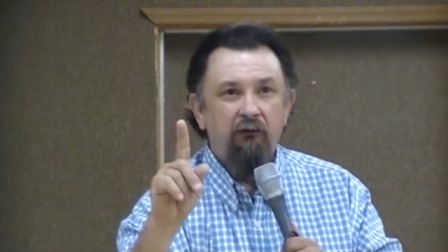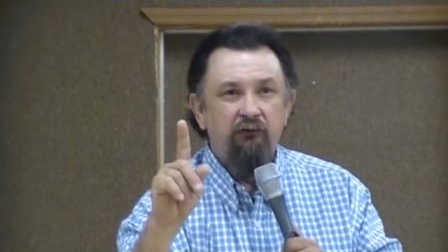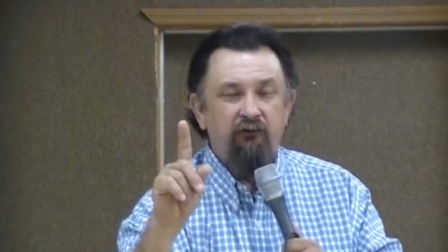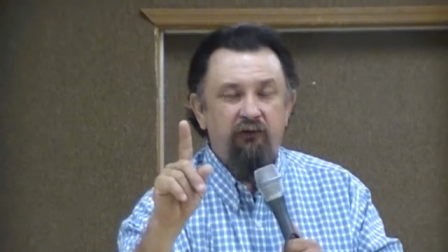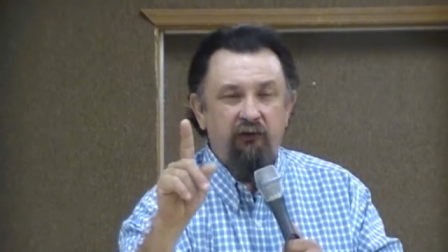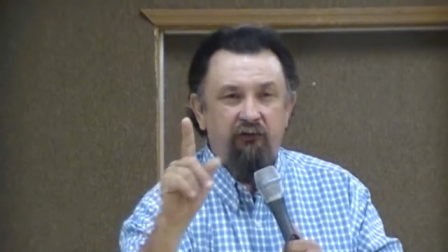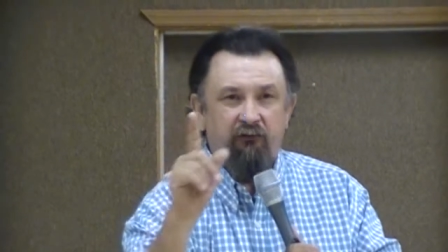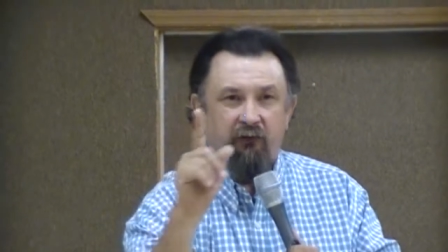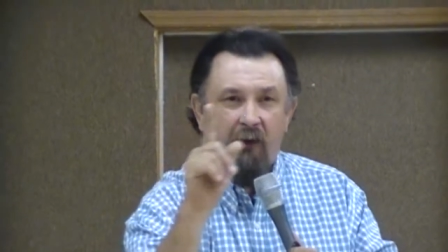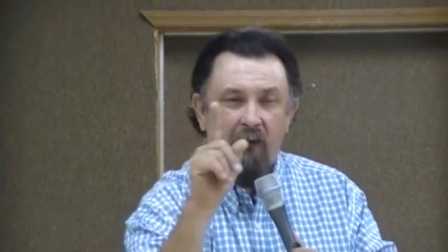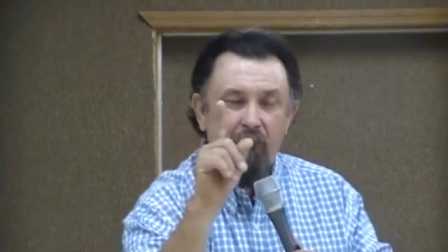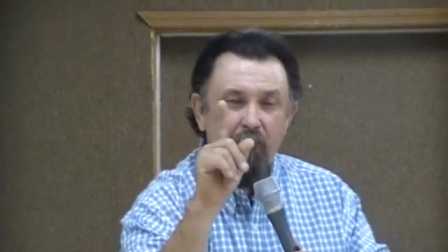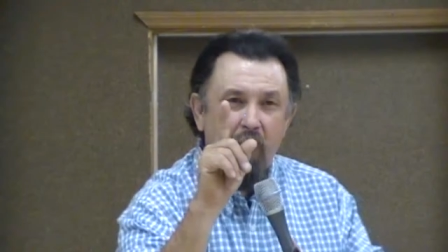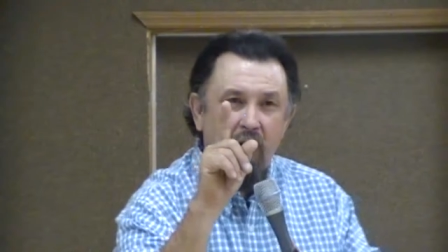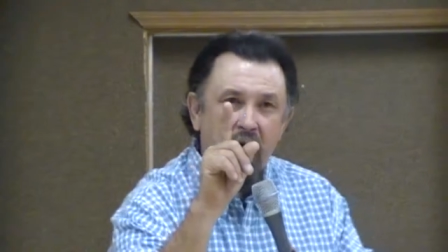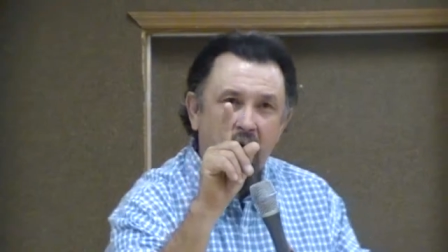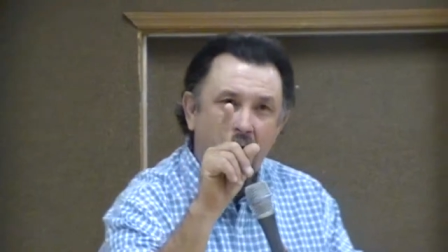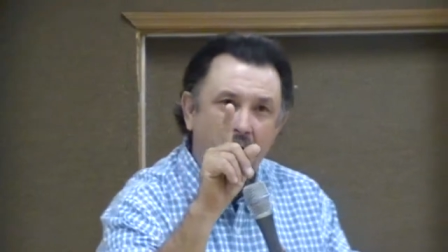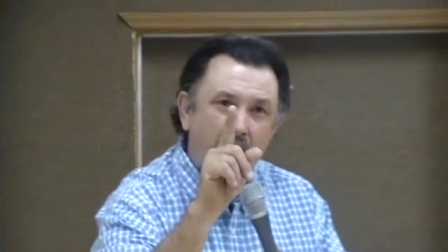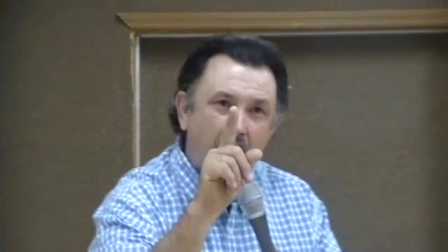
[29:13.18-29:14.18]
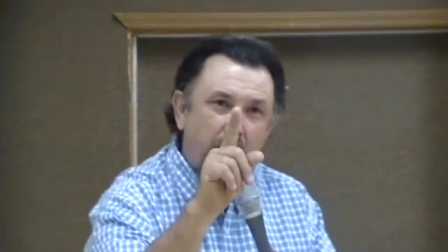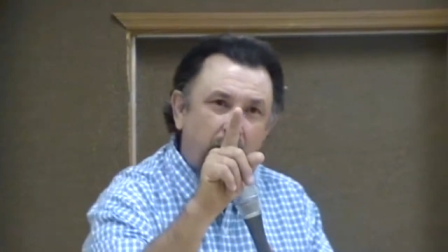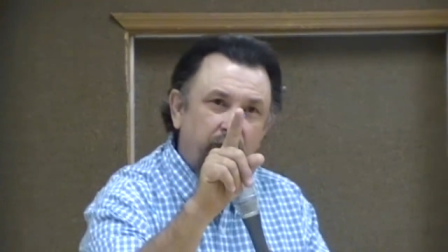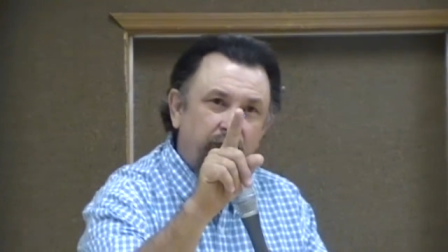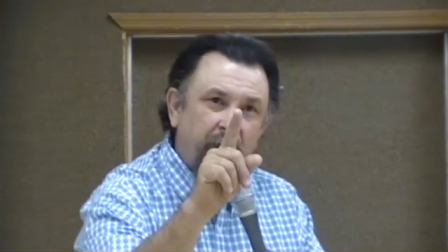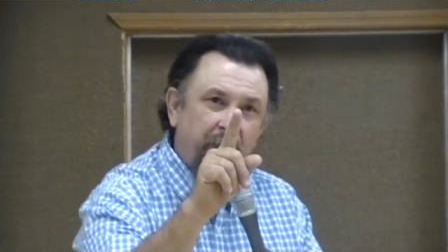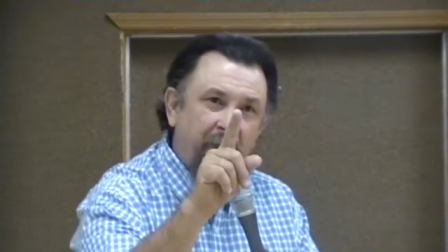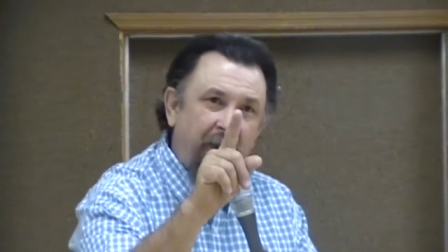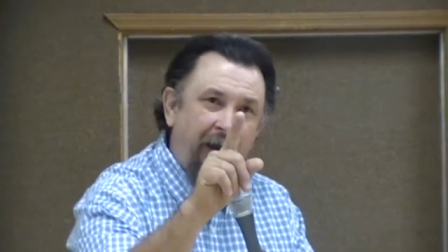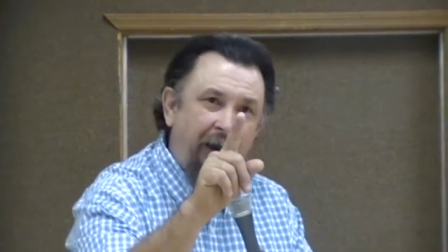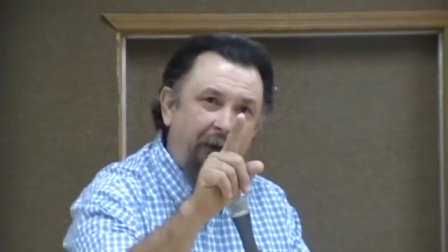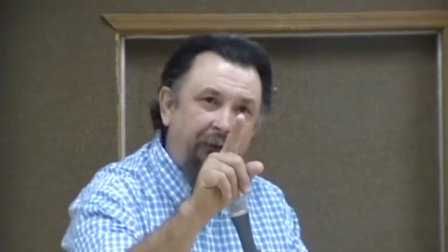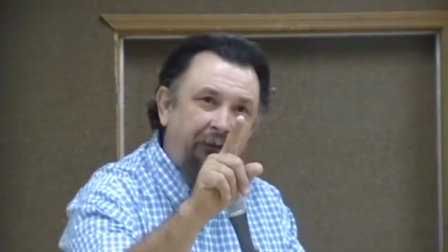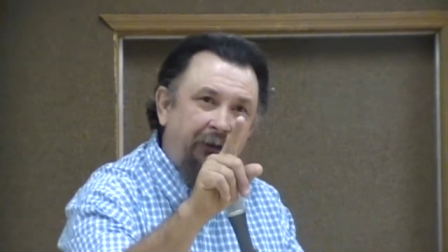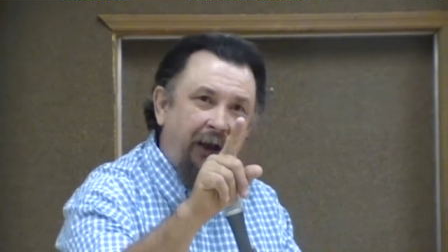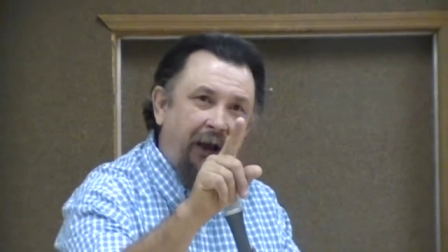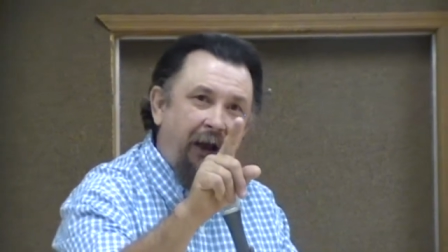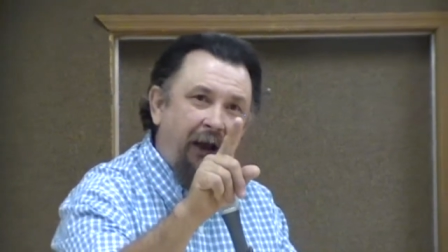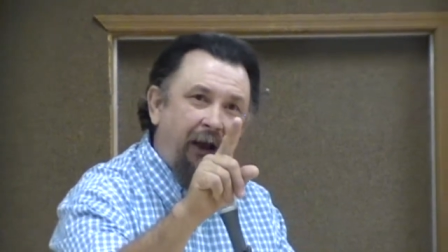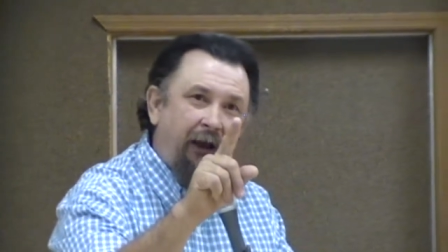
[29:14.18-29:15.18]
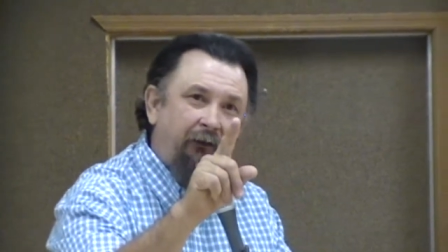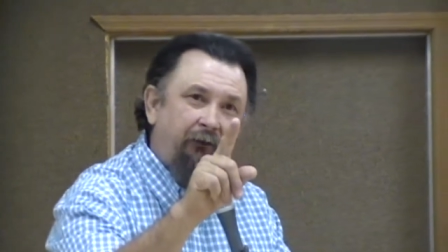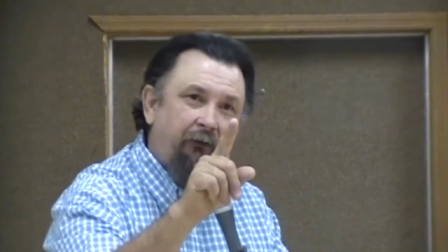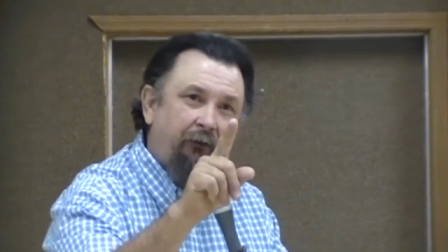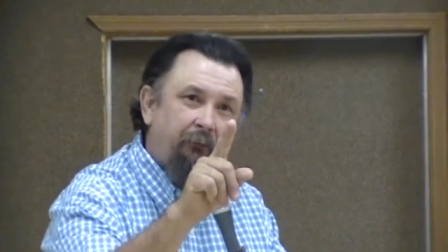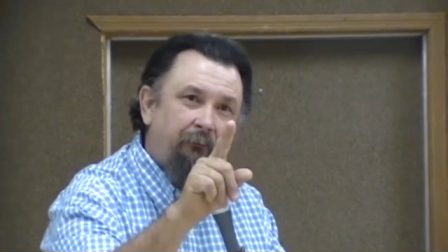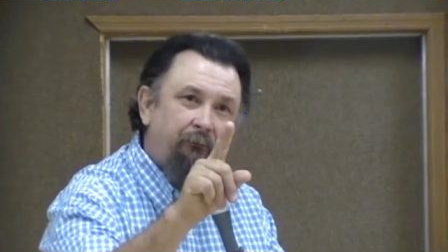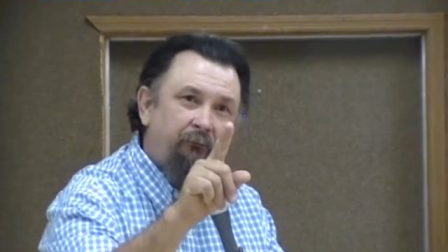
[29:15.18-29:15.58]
She said, Because of that night,